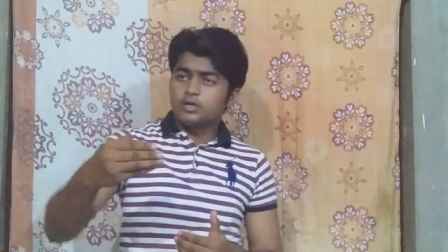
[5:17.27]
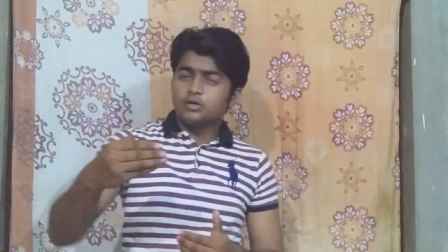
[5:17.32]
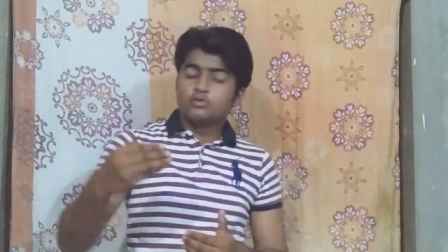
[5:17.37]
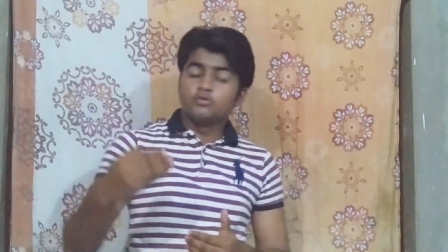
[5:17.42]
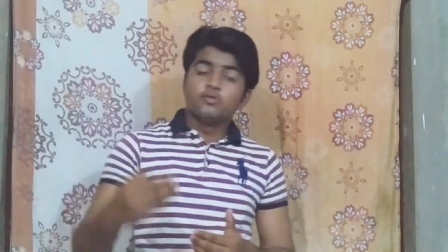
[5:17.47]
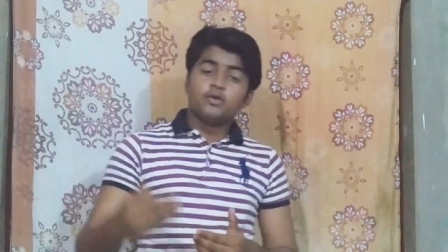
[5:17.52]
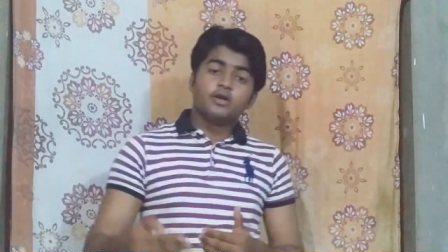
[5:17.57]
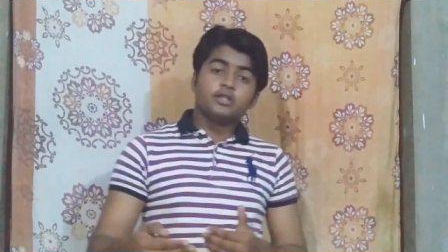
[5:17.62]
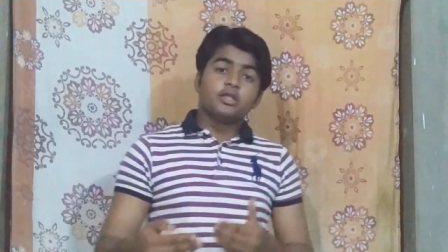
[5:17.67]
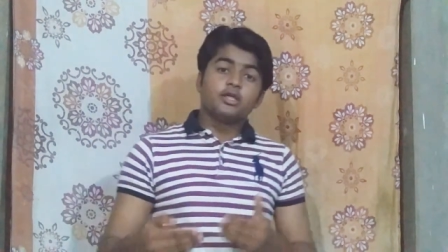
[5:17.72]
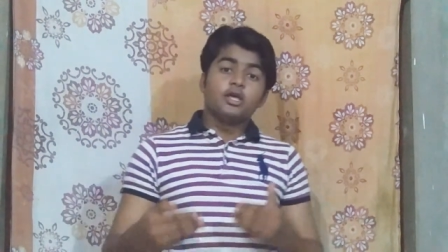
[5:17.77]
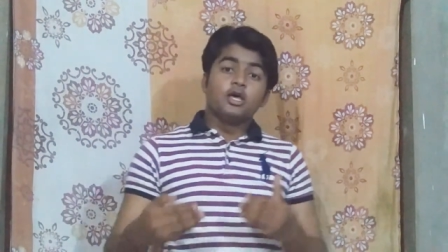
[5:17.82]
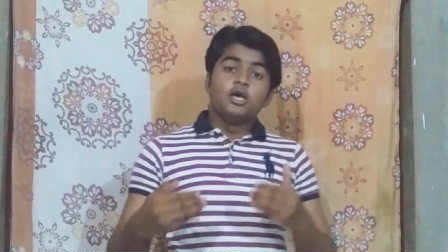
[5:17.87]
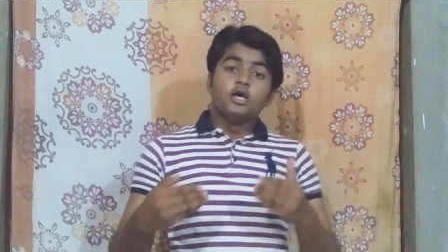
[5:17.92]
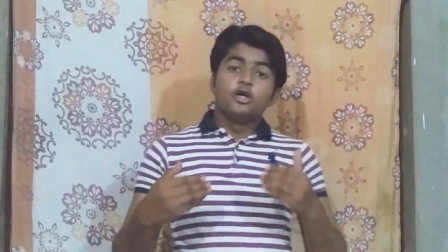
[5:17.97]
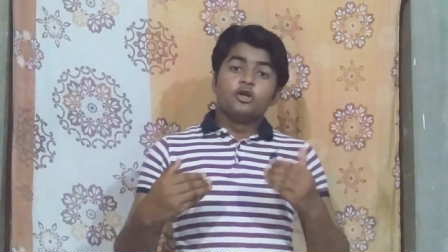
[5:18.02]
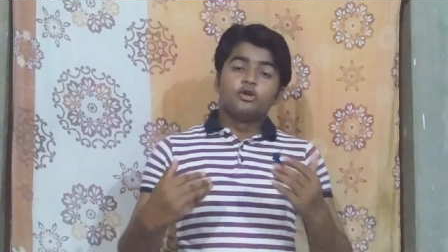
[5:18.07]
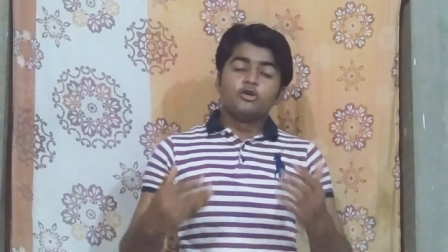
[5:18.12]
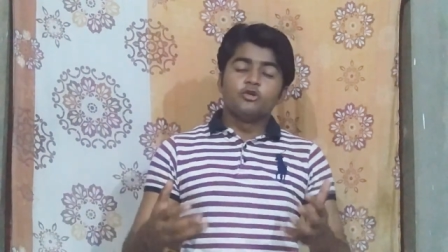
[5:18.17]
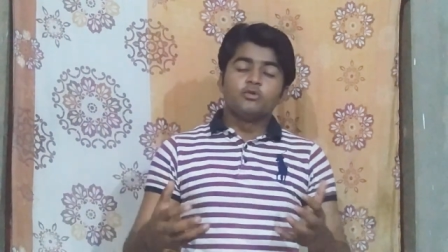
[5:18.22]
toward the
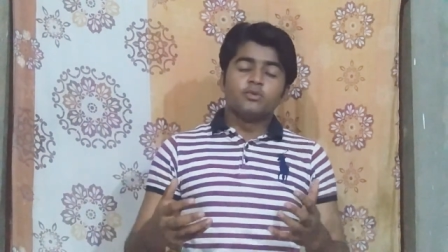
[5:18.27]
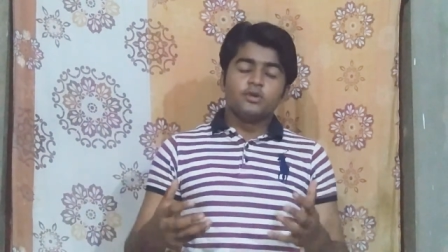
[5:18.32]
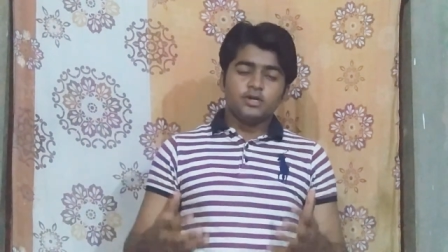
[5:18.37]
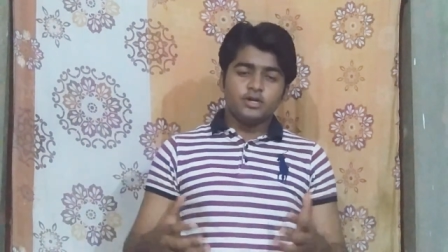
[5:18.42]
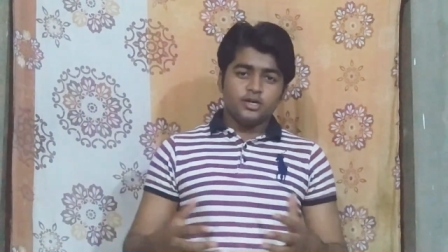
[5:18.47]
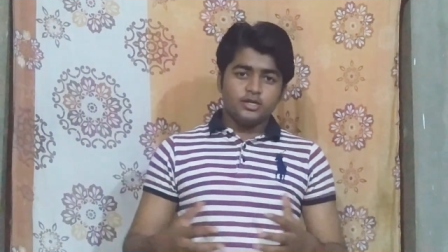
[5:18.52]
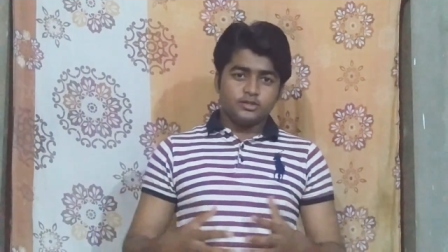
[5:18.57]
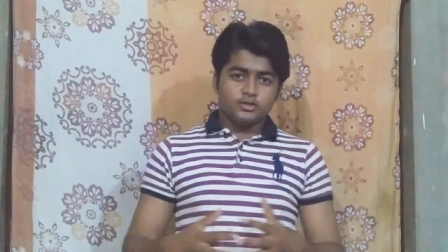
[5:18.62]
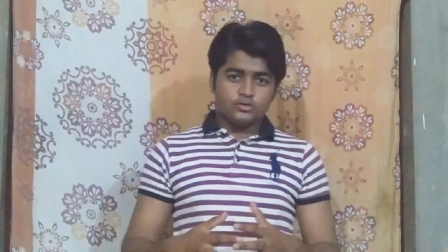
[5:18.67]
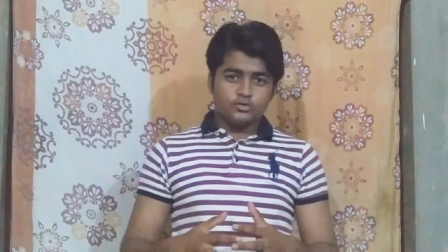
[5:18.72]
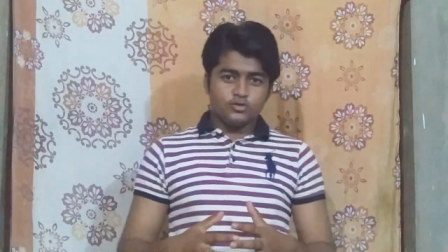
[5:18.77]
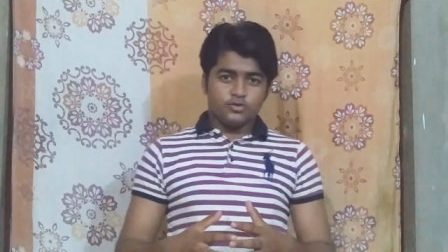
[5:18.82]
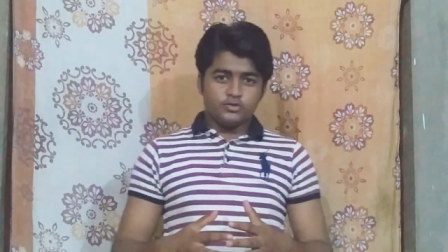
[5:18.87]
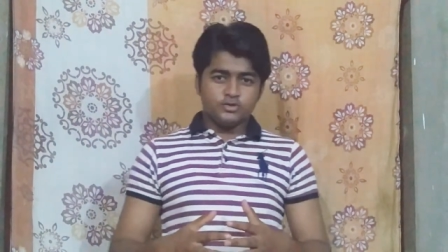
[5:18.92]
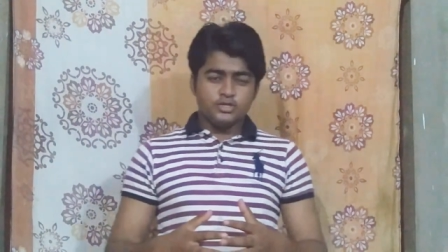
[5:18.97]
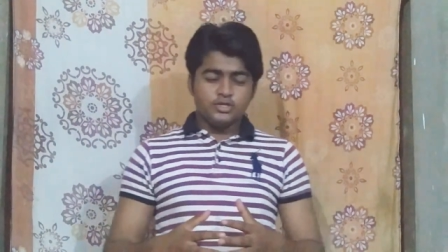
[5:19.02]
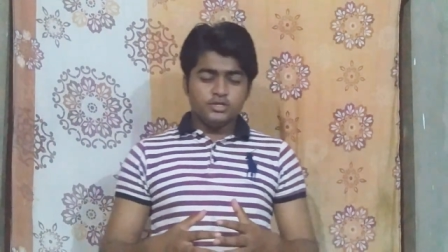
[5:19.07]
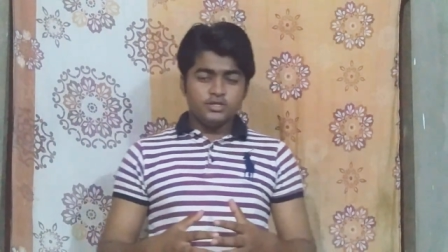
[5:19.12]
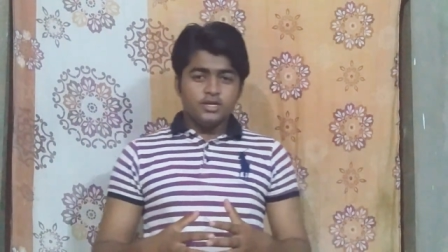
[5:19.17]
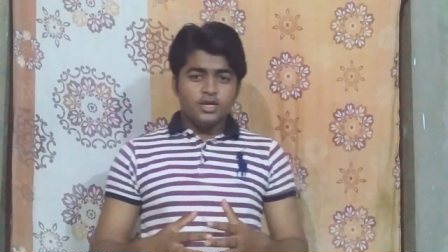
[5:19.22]
renewable energy
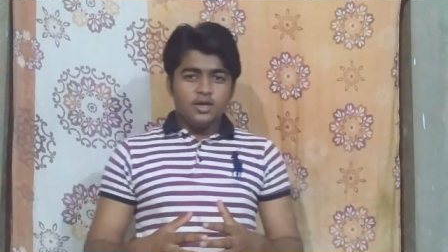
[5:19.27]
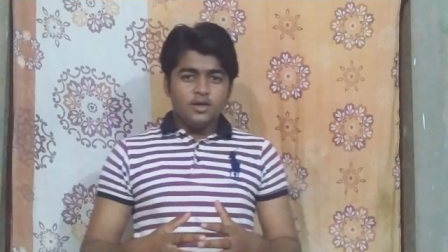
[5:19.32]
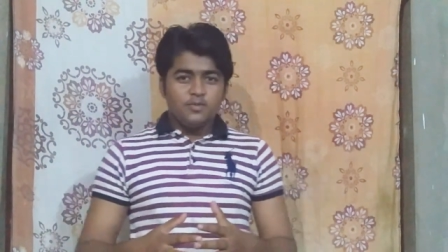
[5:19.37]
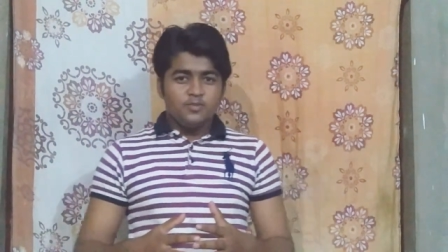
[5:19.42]
sources,